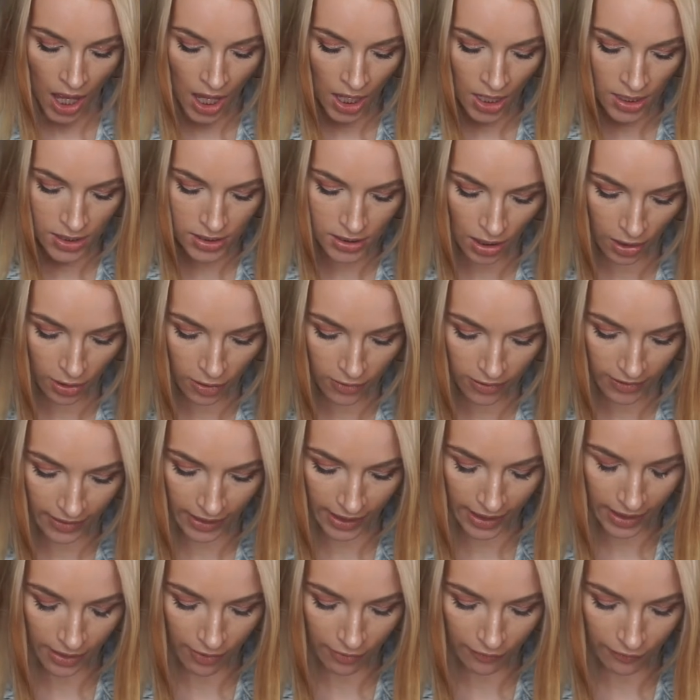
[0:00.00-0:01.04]
So
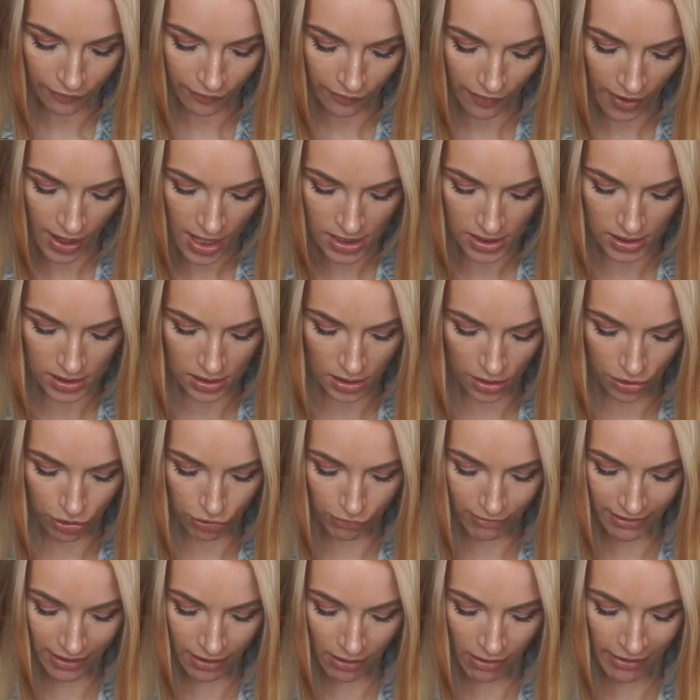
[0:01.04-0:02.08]
the first
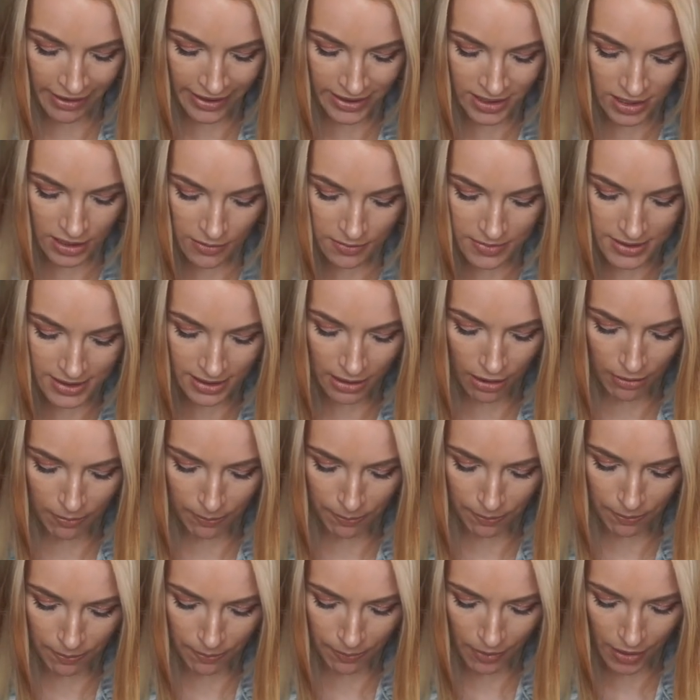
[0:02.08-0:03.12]
three items that I've
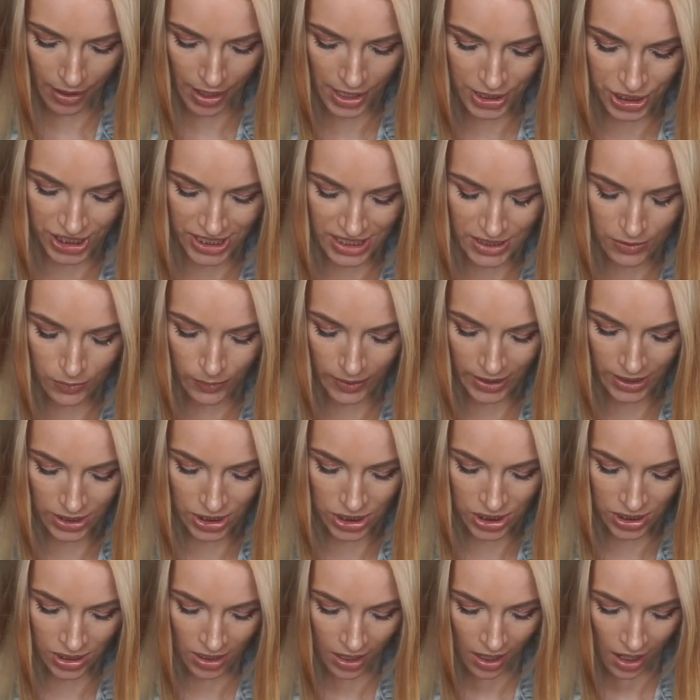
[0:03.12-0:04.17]
purchased,
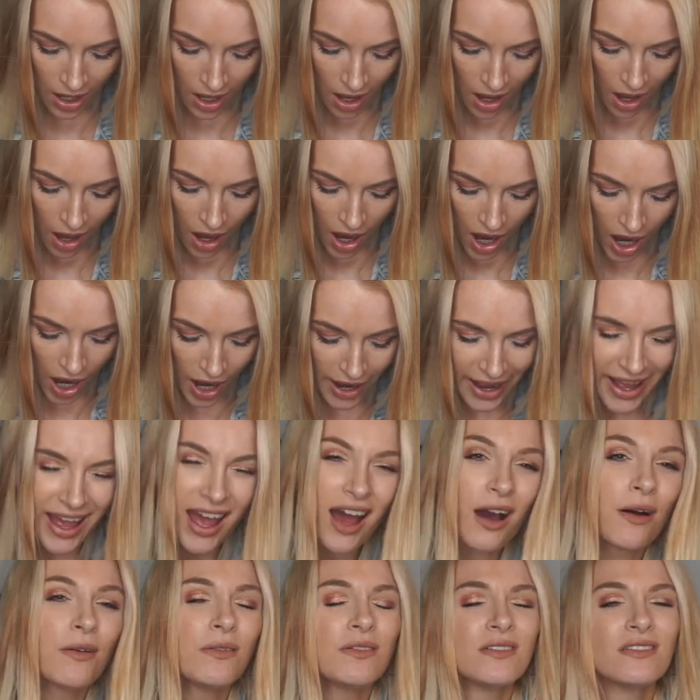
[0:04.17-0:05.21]
which
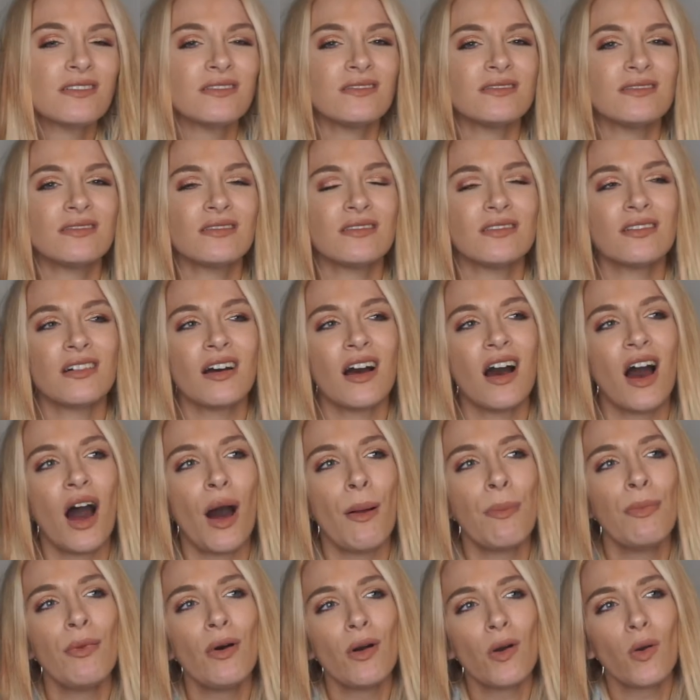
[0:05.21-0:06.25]

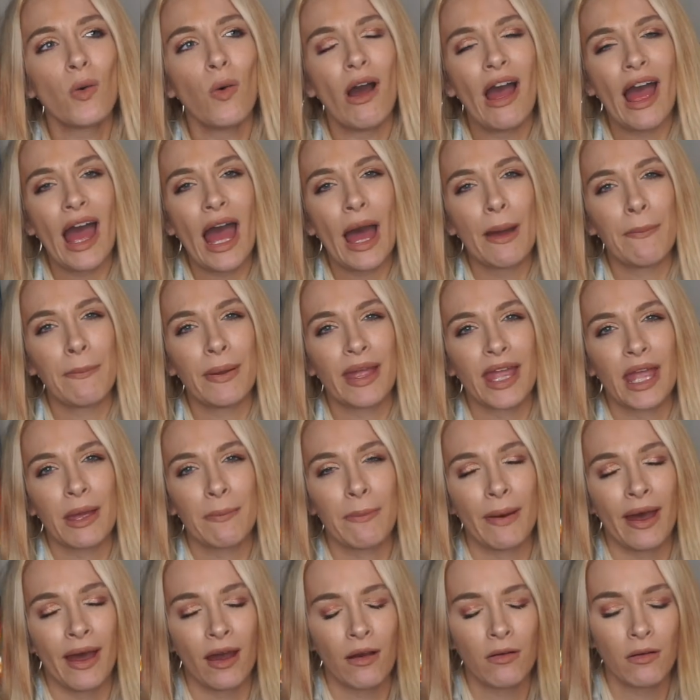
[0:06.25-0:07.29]
I'm not quite happy
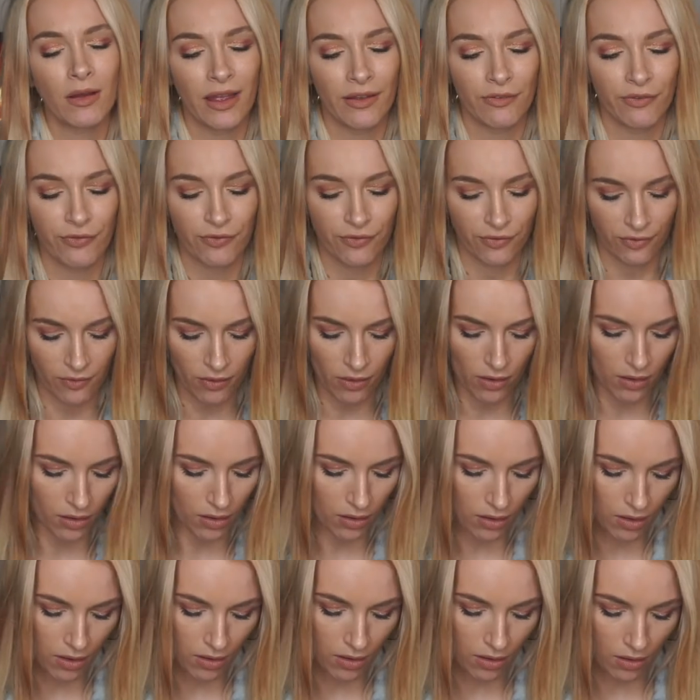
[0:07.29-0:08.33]
about, if
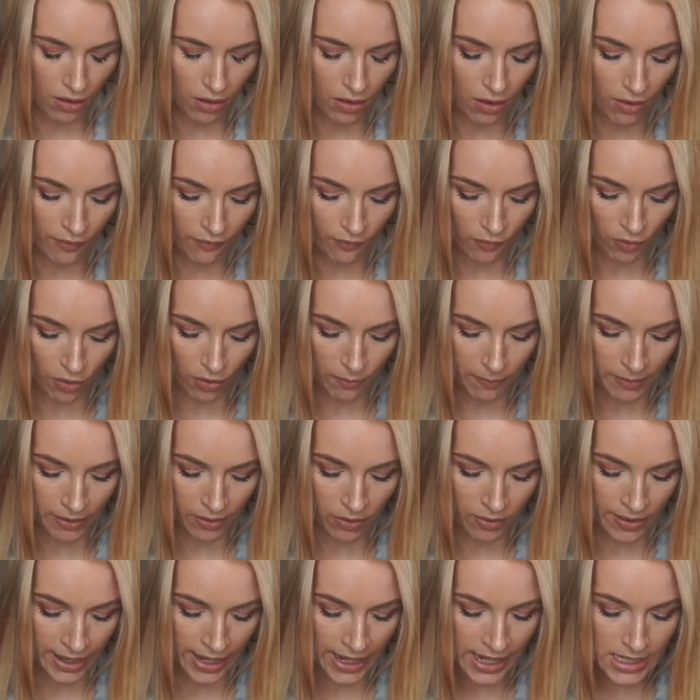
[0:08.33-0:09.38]
I've got to be
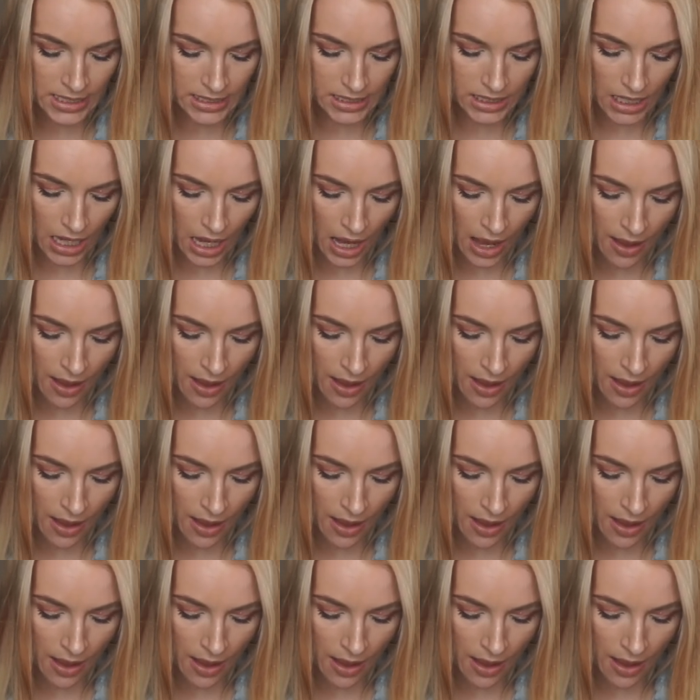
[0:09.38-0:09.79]
honest.